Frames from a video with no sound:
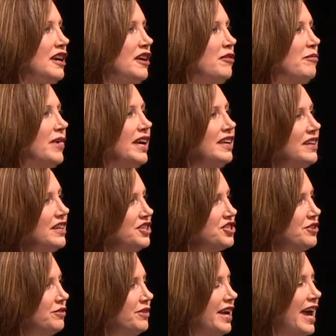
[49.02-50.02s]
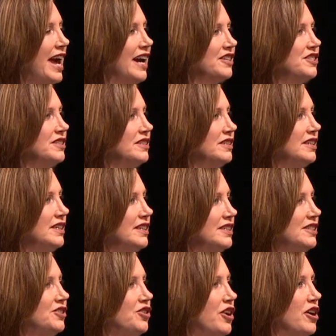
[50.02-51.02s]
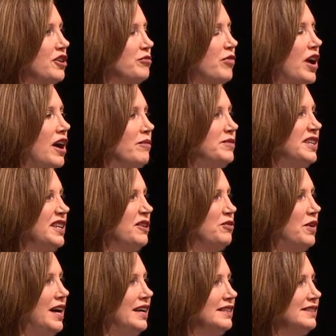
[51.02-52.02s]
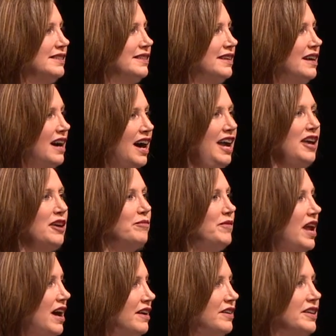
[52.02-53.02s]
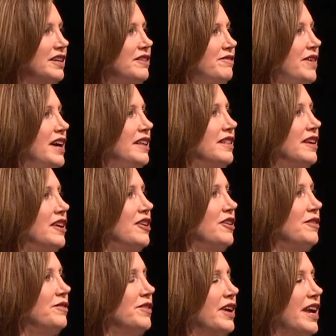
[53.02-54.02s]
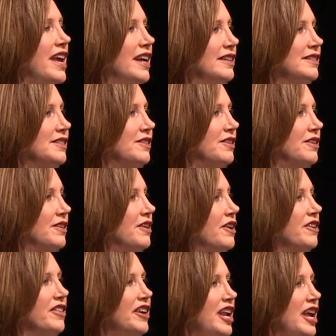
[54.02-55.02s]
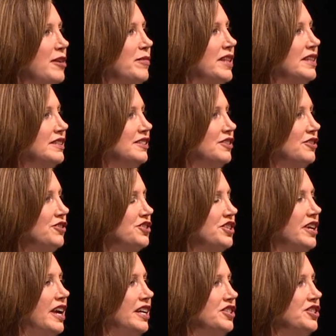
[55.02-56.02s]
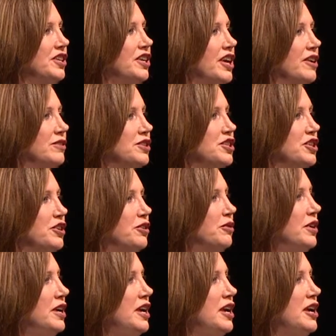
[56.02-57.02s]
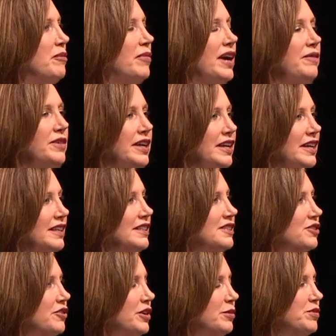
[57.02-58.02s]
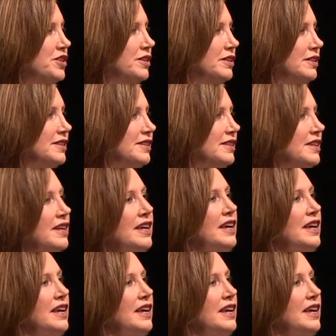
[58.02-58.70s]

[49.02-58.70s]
My initial reaction to this strong prompting was, I am not going to find the cure for cancer or the name of the surgeon I should go to by reading the scriptures.